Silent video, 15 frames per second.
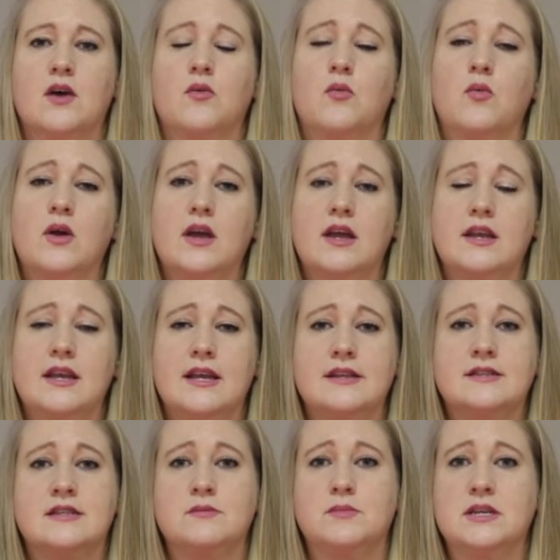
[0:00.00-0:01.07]
We need
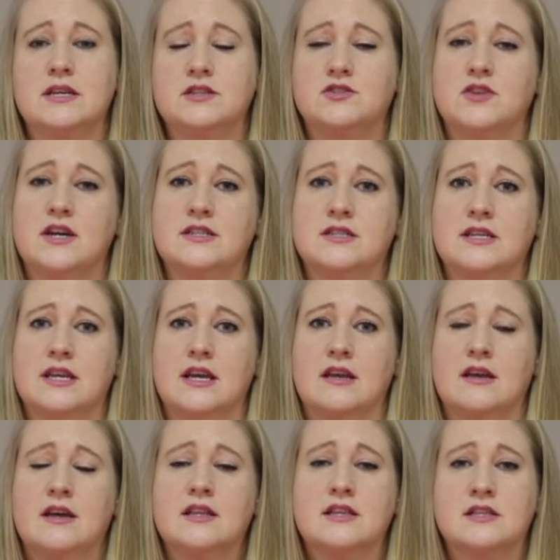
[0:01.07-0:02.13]
to be
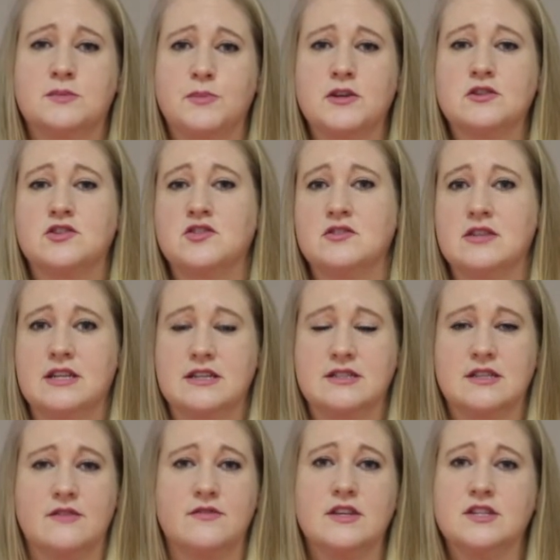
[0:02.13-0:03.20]
addressing the spiritual needs
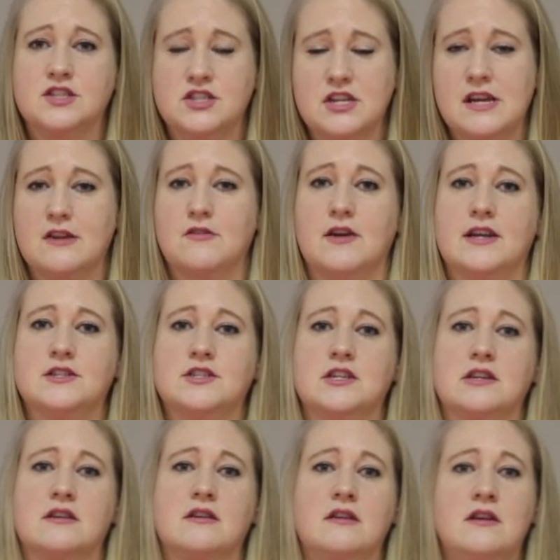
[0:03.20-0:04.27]
of each generation.
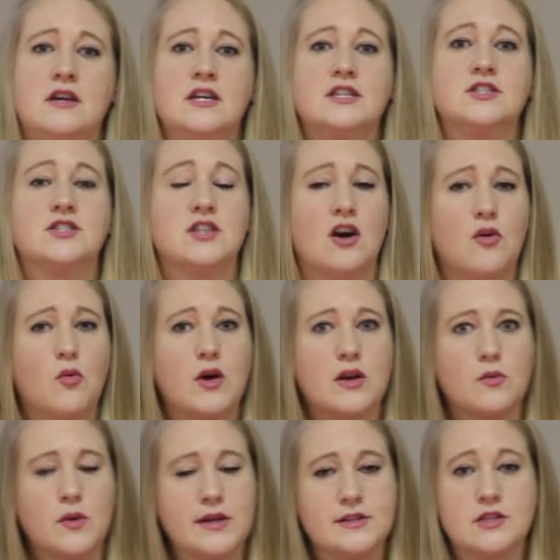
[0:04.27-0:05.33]
So what
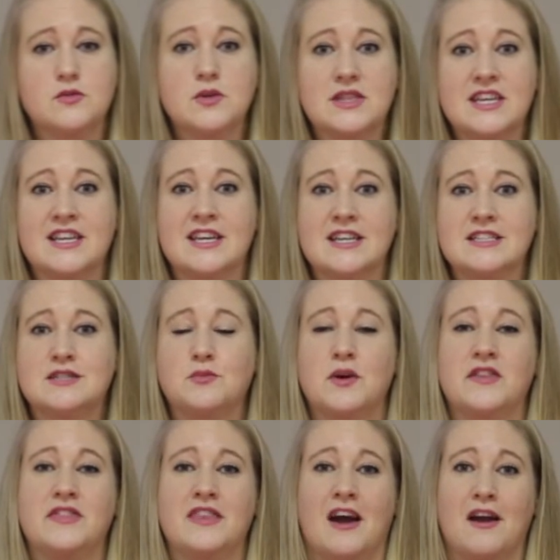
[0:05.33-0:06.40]
do we do with the kids
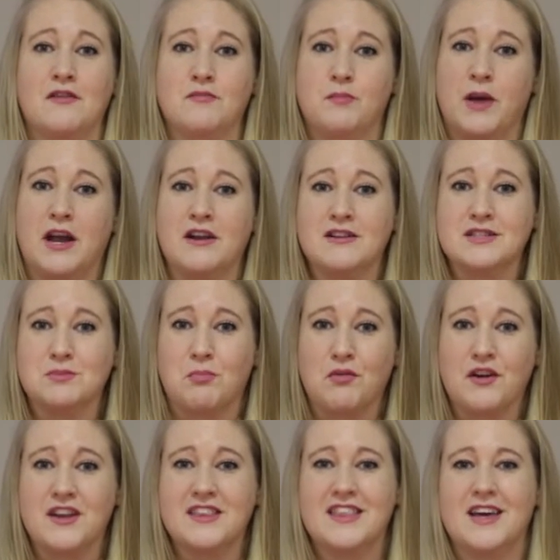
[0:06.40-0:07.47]
when our parents
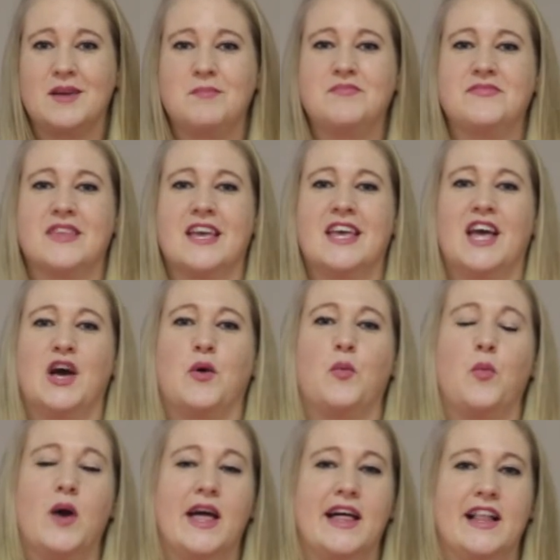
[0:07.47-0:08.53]
bring them?
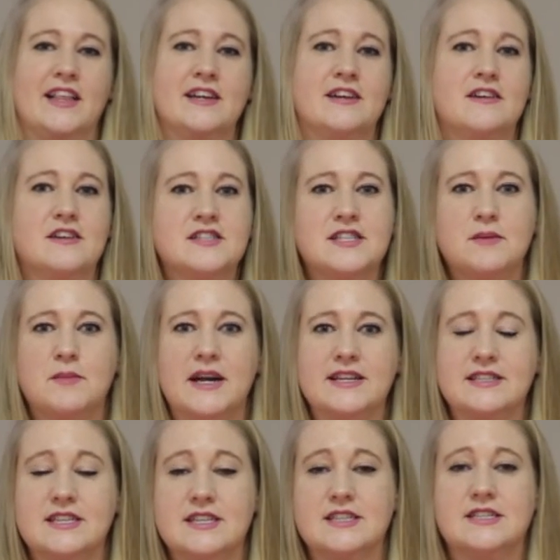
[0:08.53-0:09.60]
Well, here are some
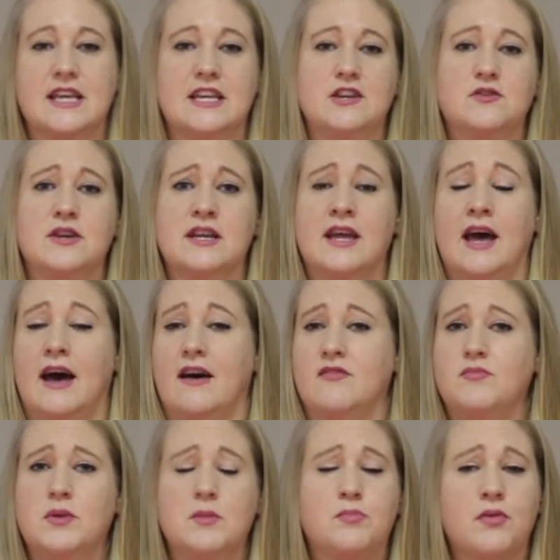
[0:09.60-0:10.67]
ideas that you can
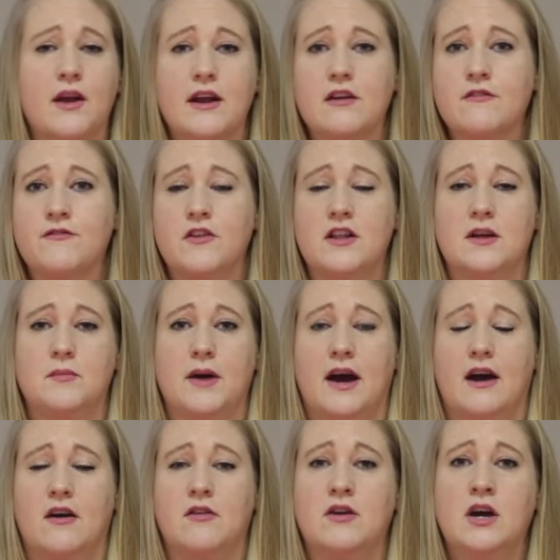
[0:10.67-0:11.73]
have. Be prayerful
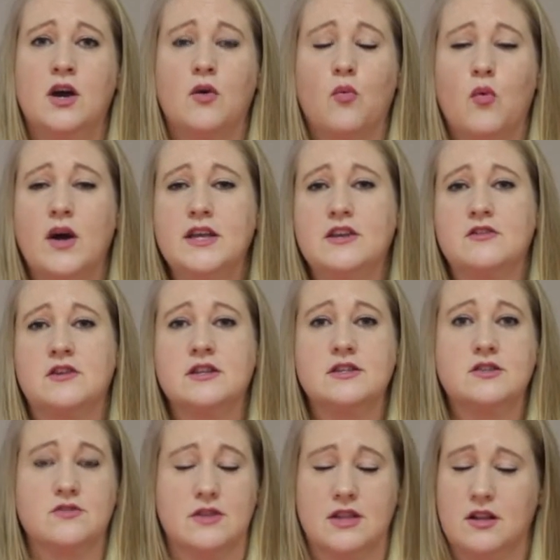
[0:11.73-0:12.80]
about what you can
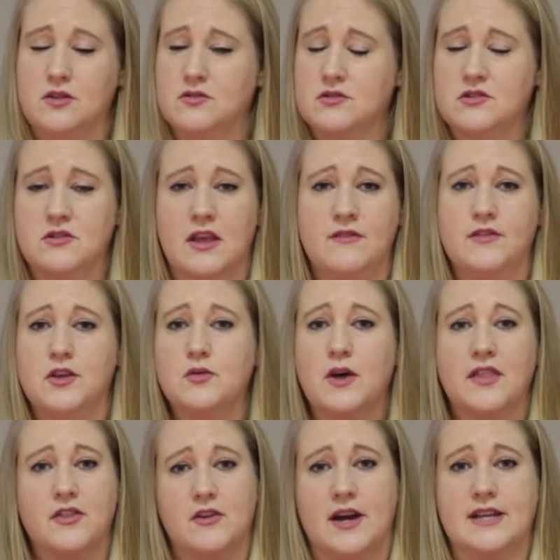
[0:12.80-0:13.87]
do, and the Lord will give you
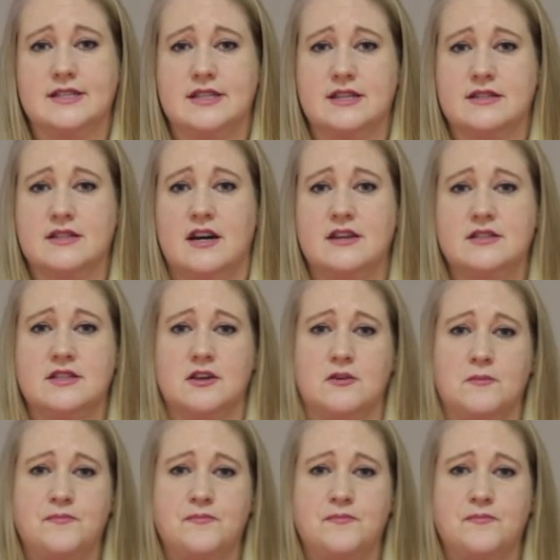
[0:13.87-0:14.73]
other ideas also.